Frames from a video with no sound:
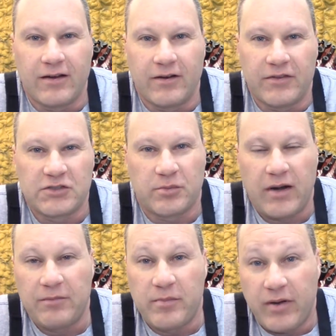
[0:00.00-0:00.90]
this will
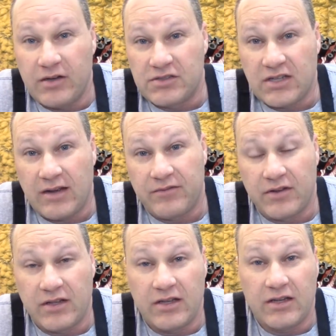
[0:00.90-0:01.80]
probably post after
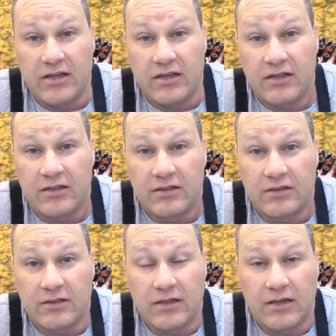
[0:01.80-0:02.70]
the
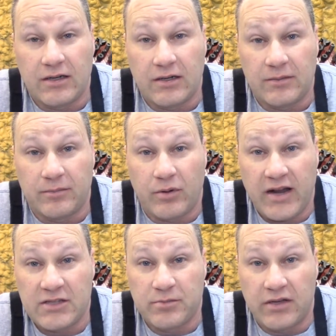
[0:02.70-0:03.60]

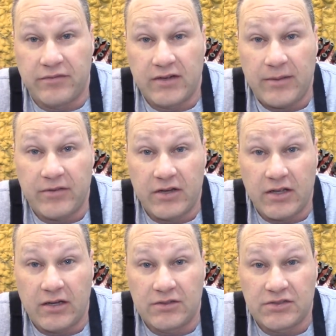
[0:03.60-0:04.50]
Brad's mud flap
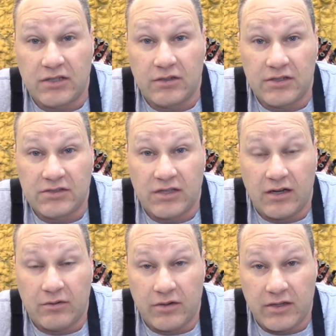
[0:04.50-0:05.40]
video, so you
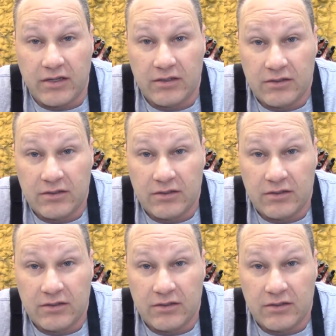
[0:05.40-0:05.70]
saw where the